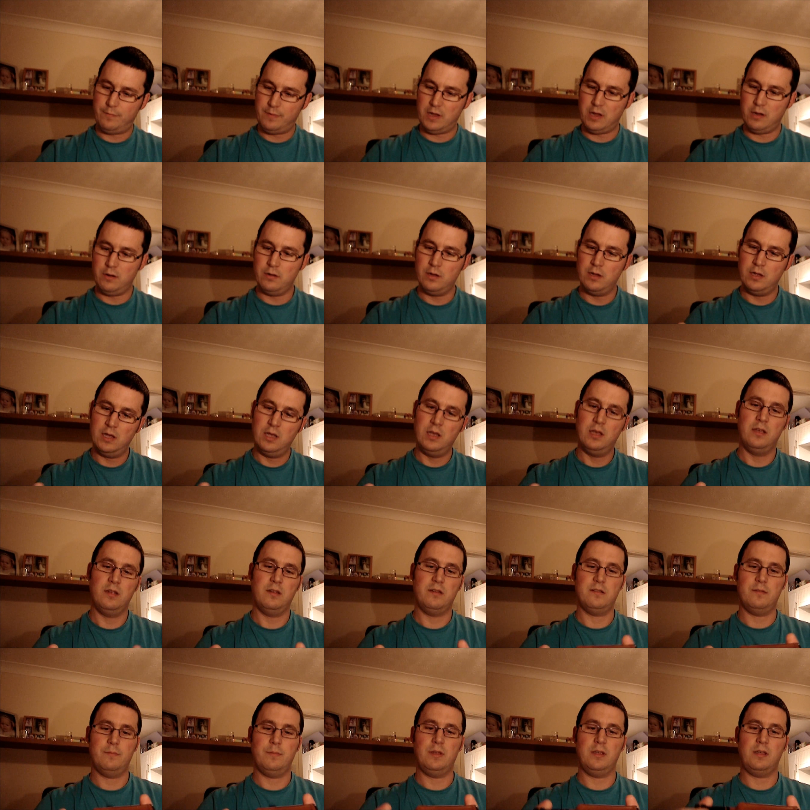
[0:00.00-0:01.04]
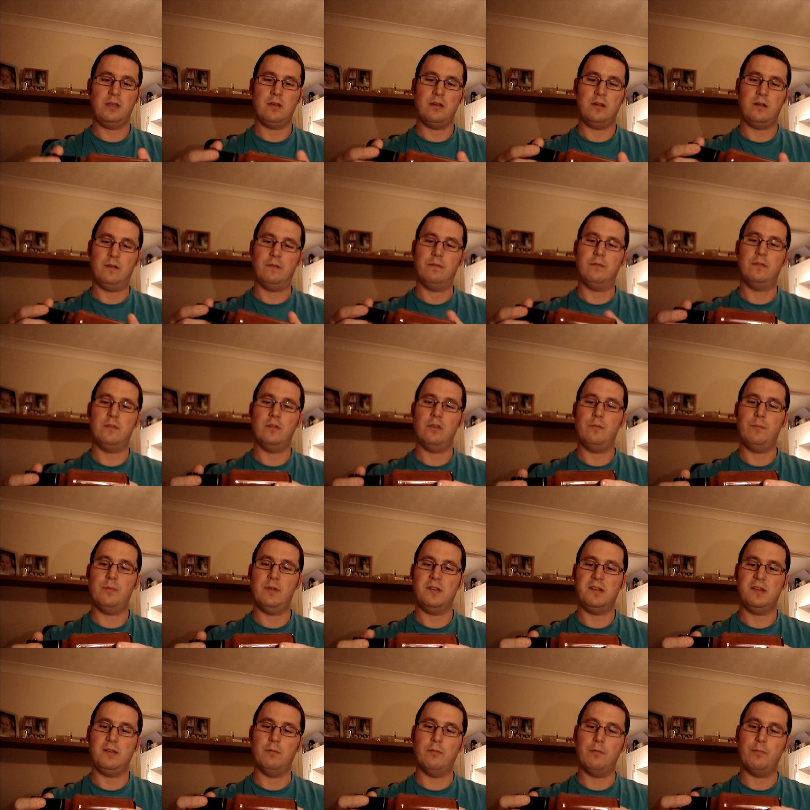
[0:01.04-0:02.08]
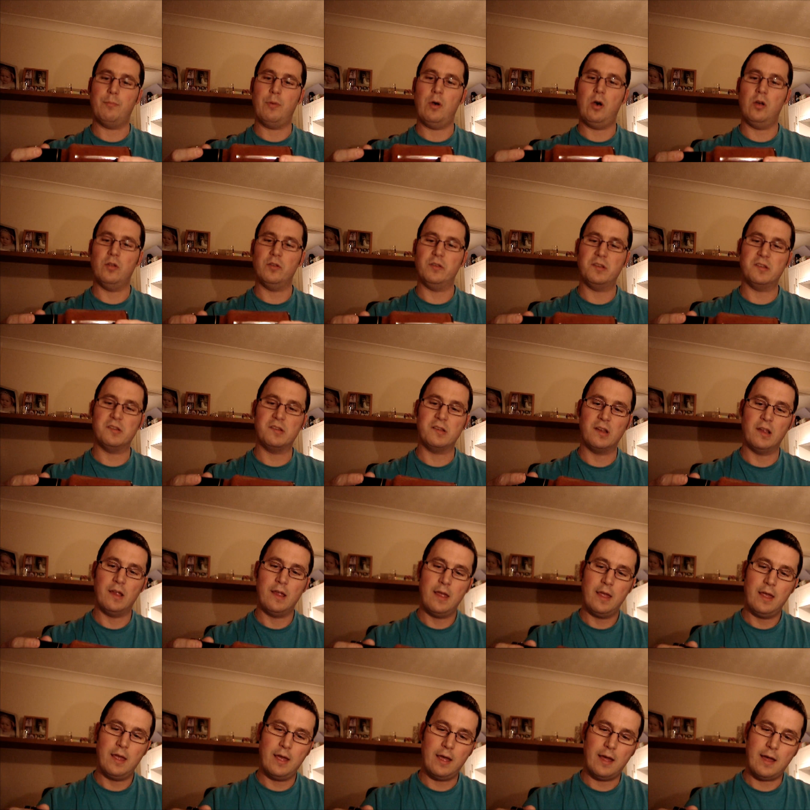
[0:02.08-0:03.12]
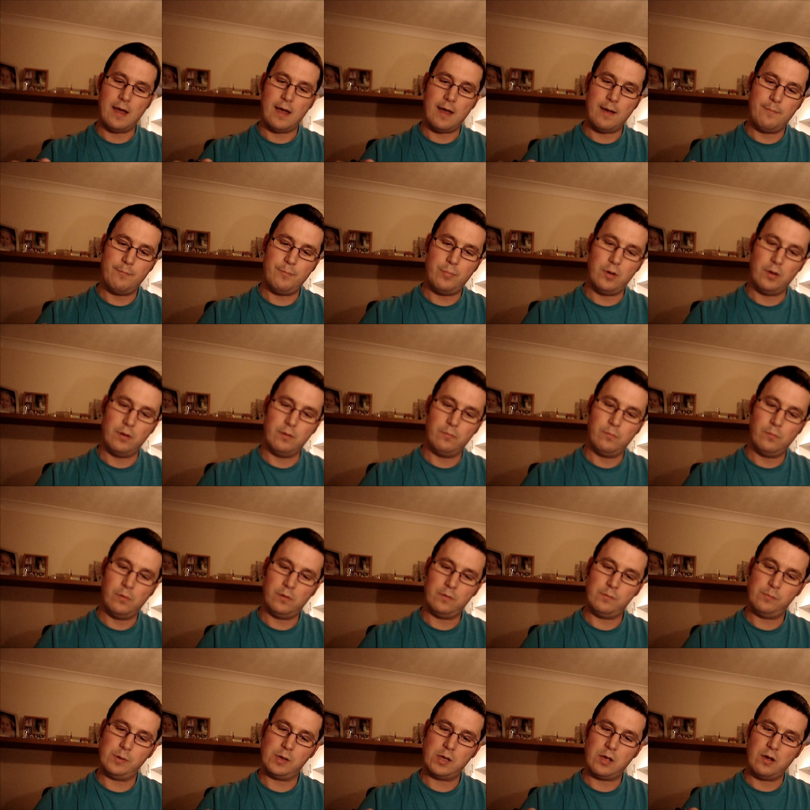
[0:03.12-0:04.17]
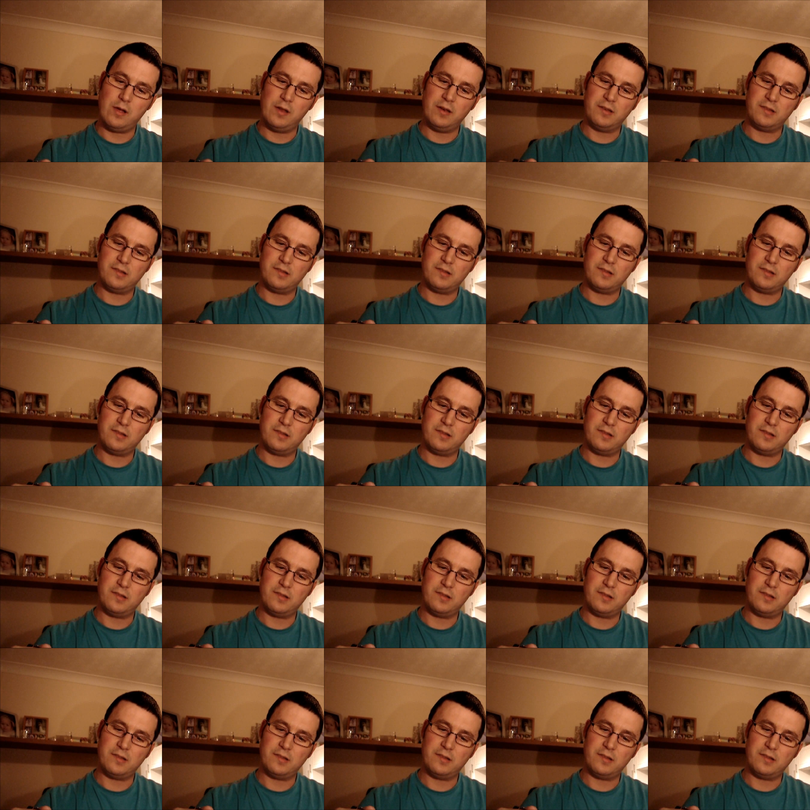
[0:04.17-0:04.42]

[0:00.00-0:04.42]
review, so I've been kind of too busy with pods, but what have we got